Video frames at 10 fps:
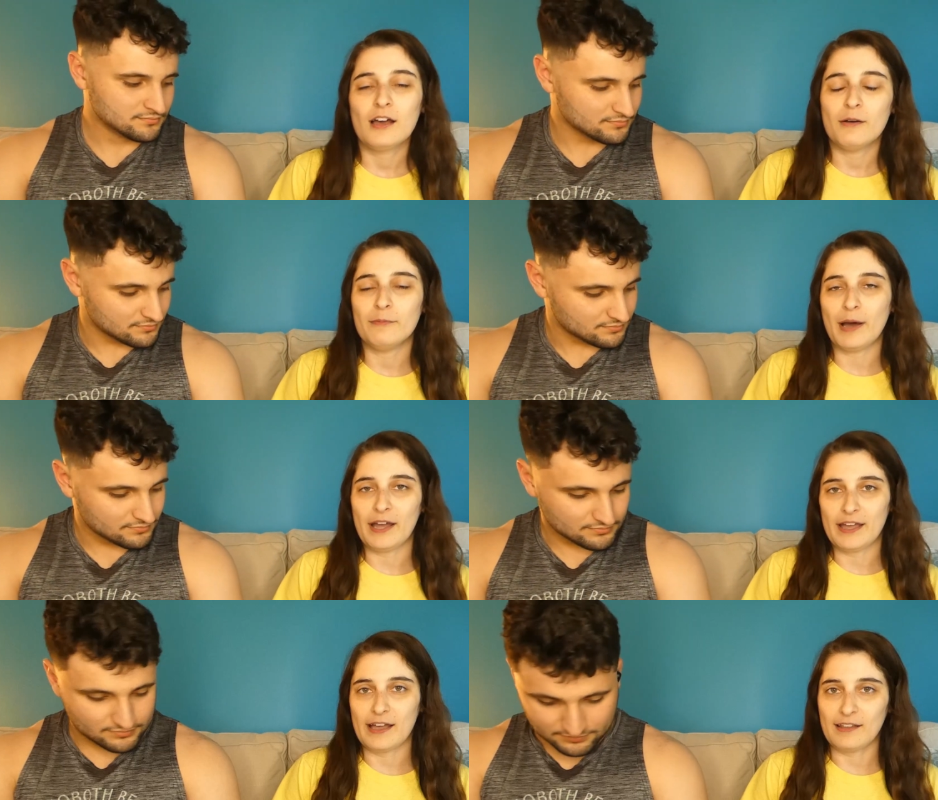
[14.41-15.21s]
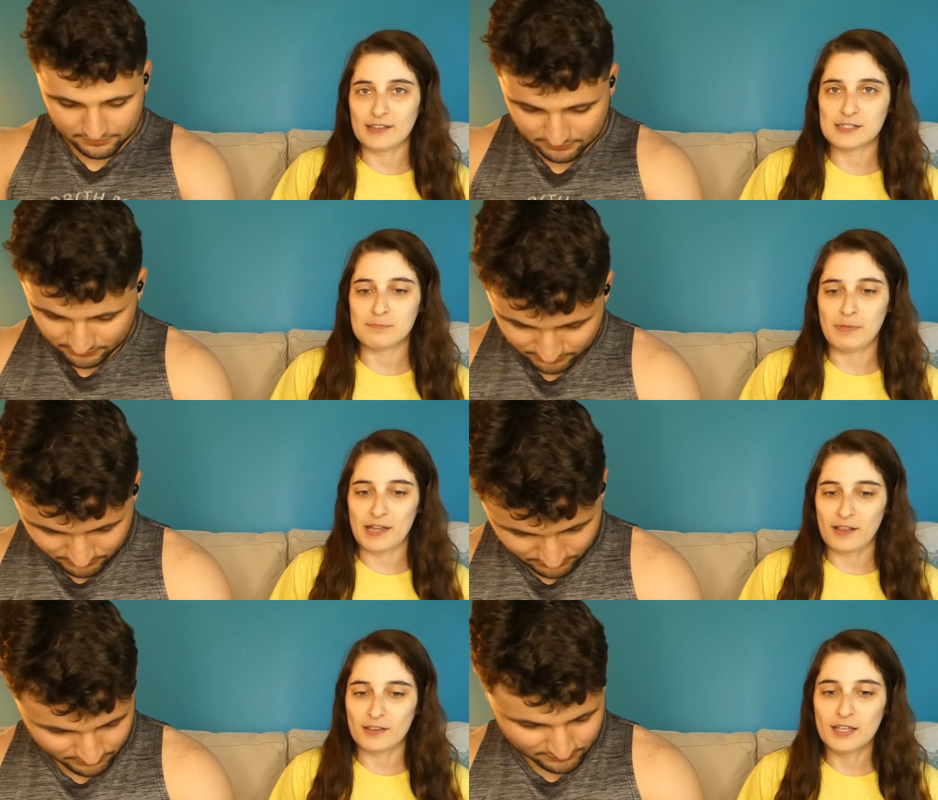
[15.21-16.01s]
Speaker 1: by Alex
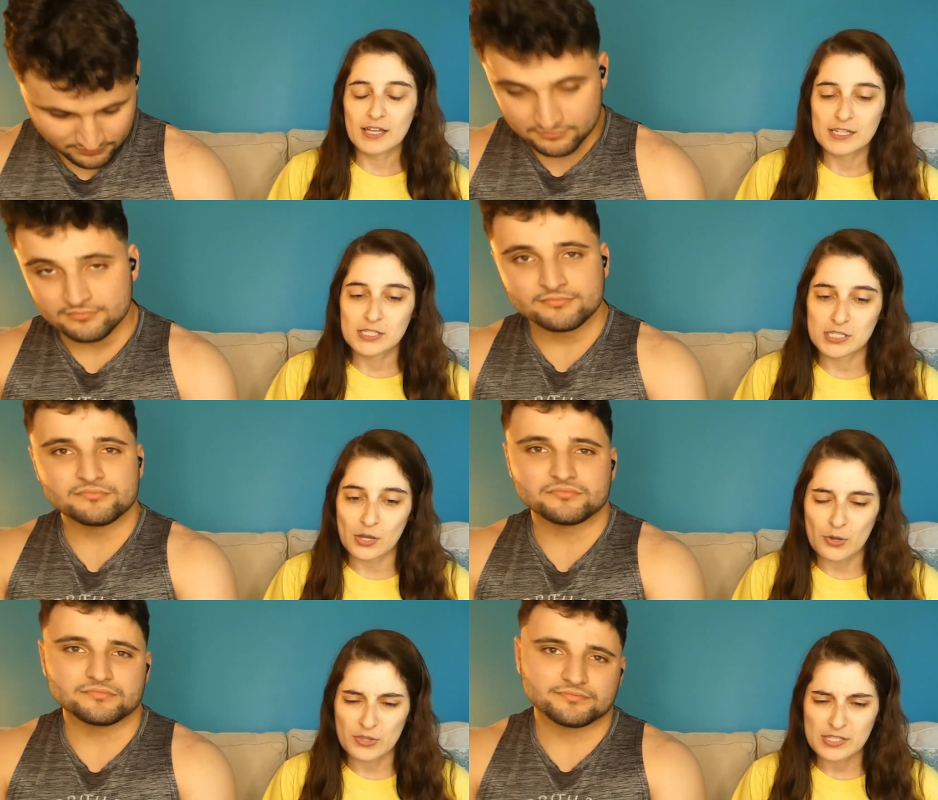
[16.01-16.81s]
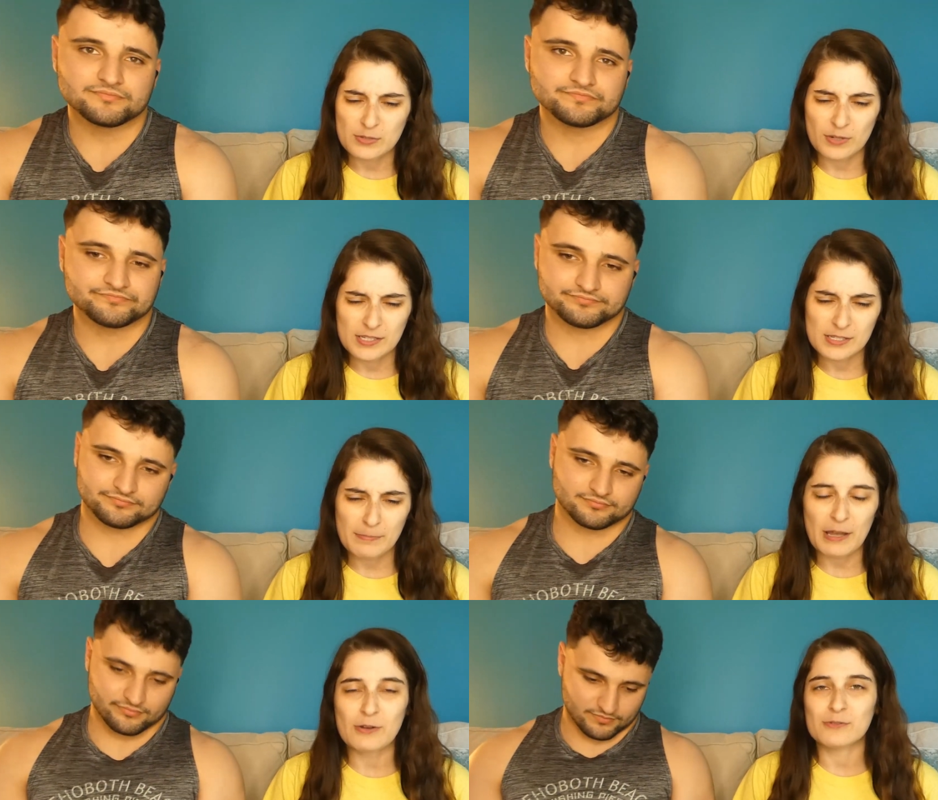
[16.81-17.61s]
Bale. So this one's
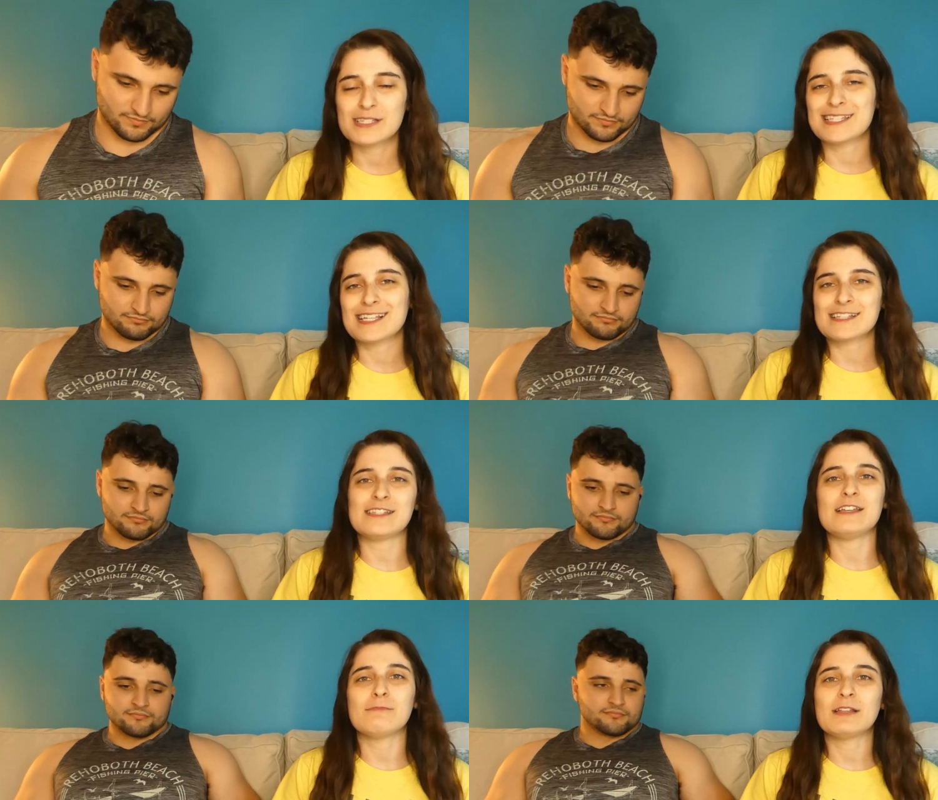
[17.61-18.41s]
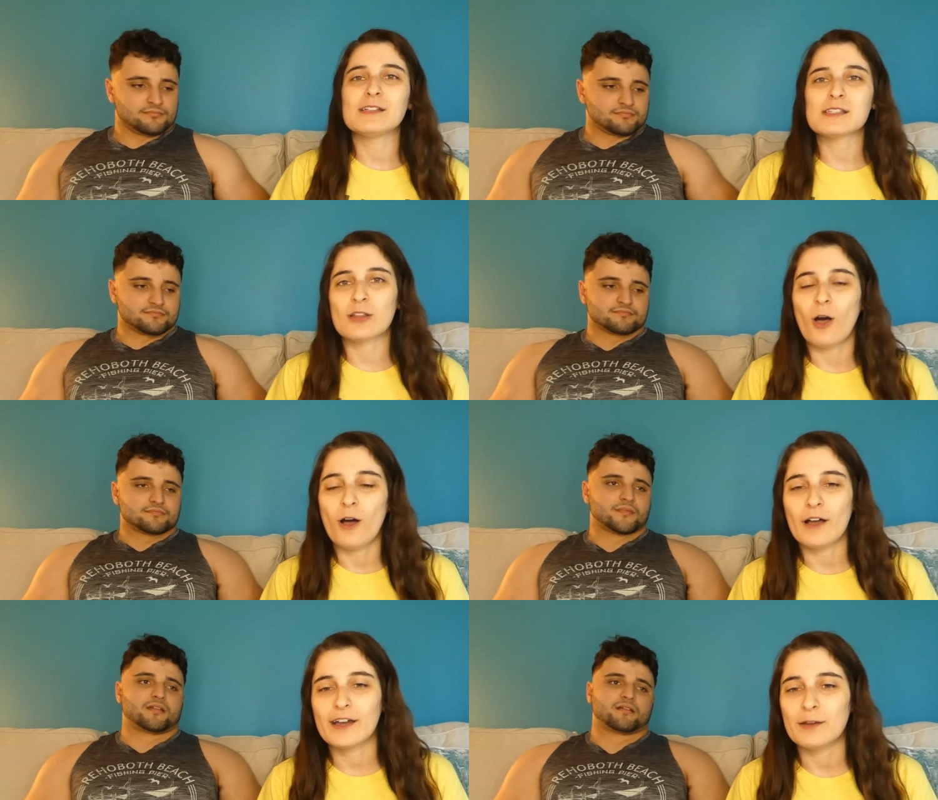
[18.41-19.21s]
about 16 minutes
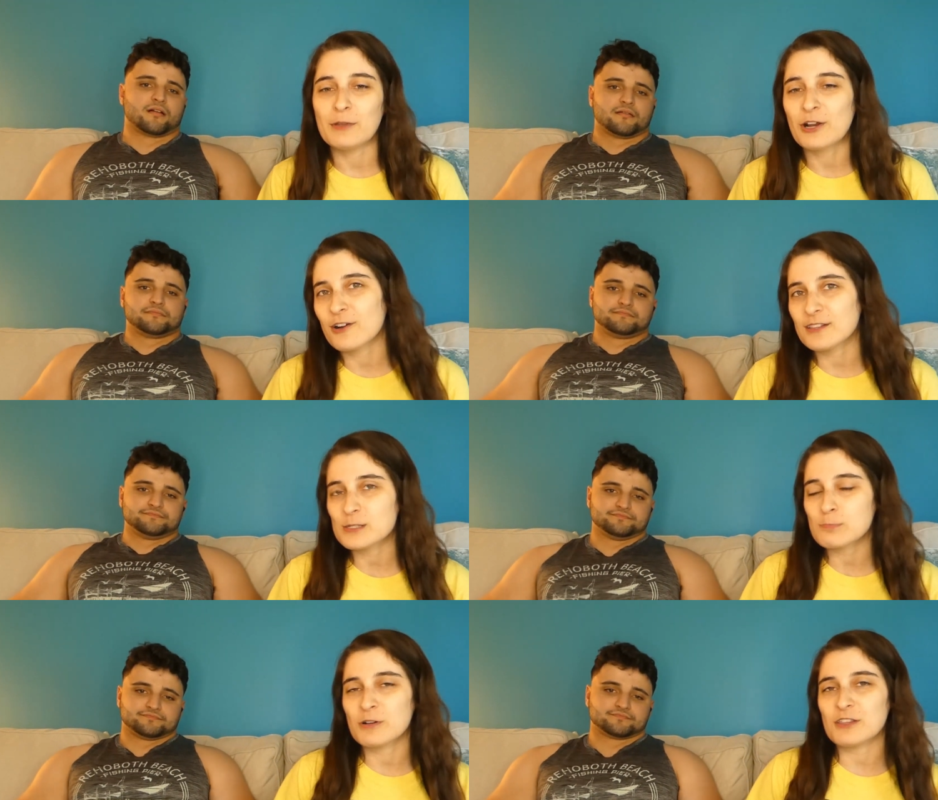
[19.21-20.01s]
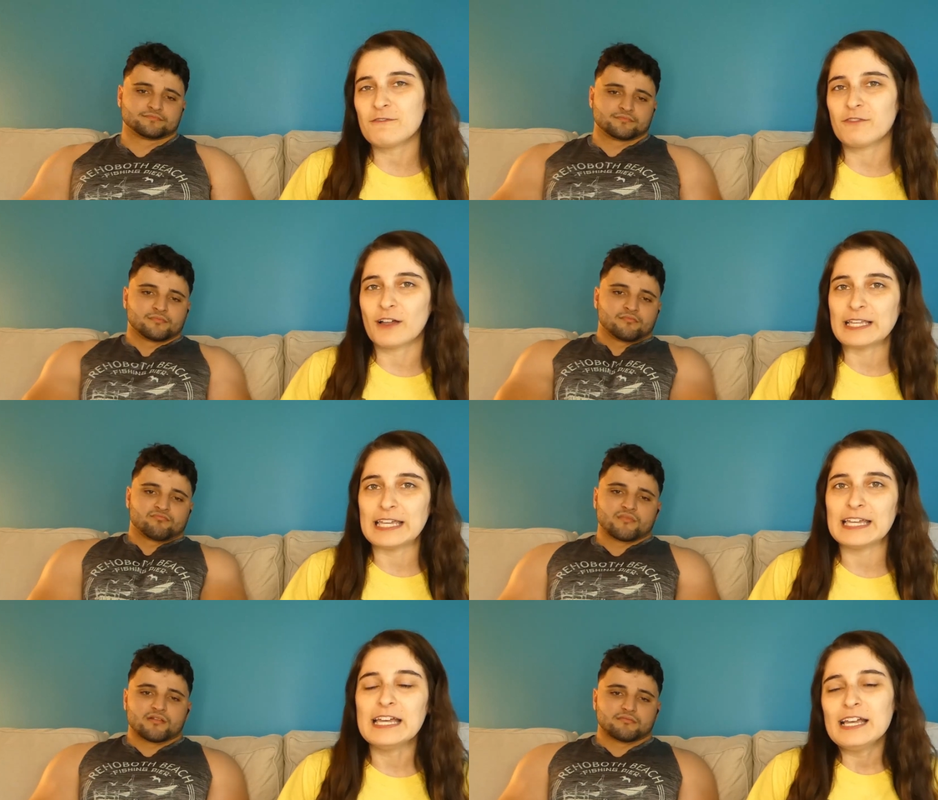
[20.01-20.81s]
long, and we heard it's pretty
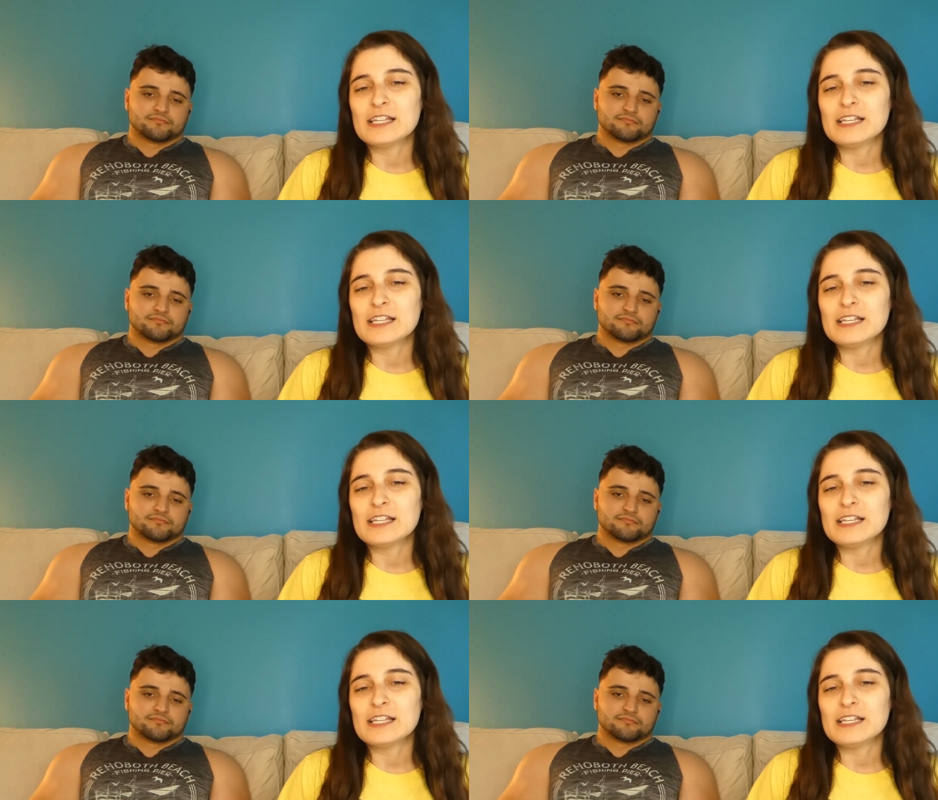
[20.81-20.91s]
funny,